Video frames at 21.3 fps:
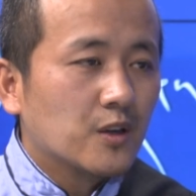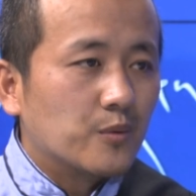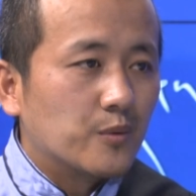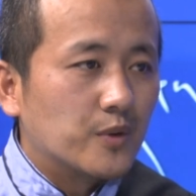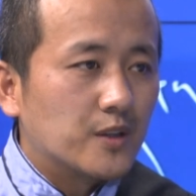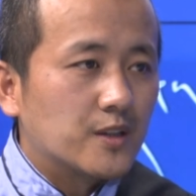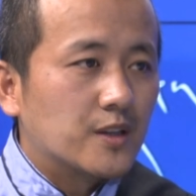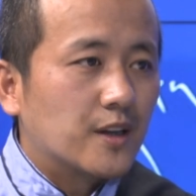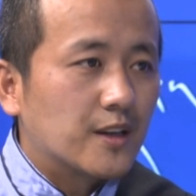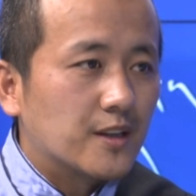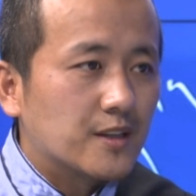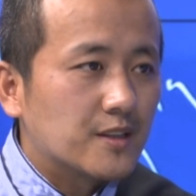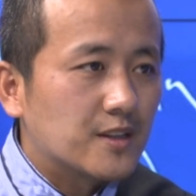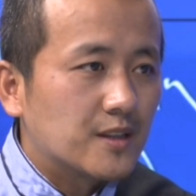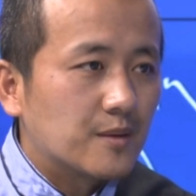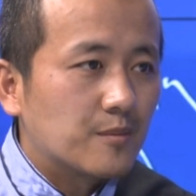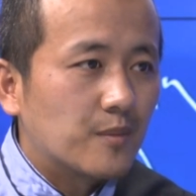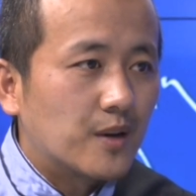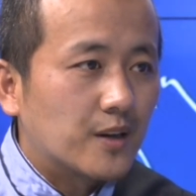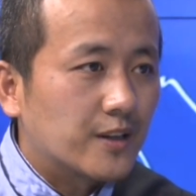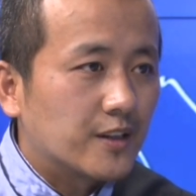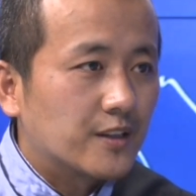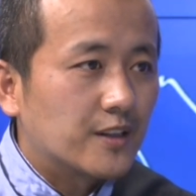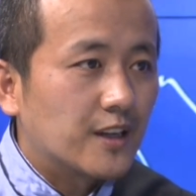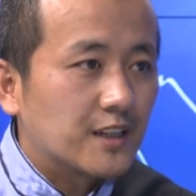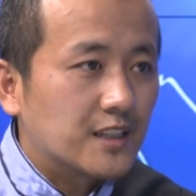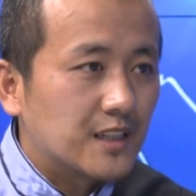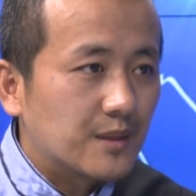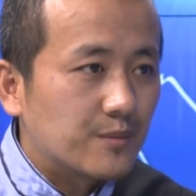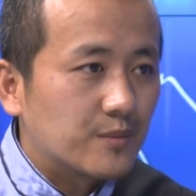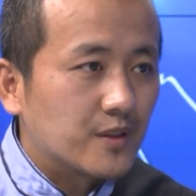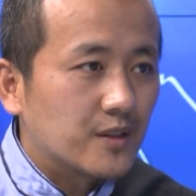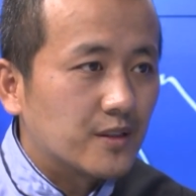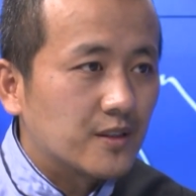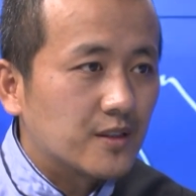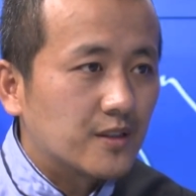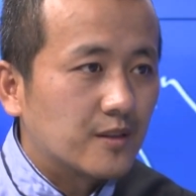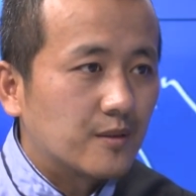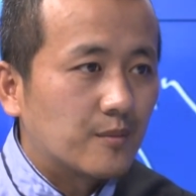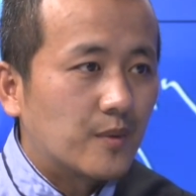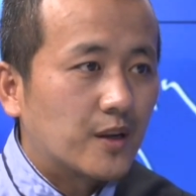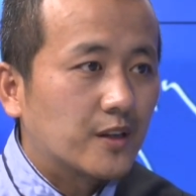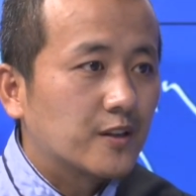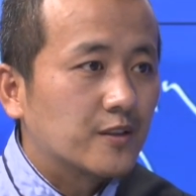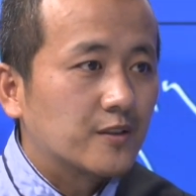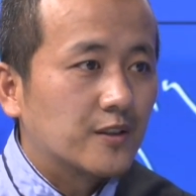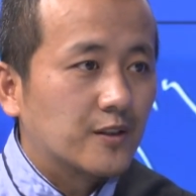which has the market acceptance and market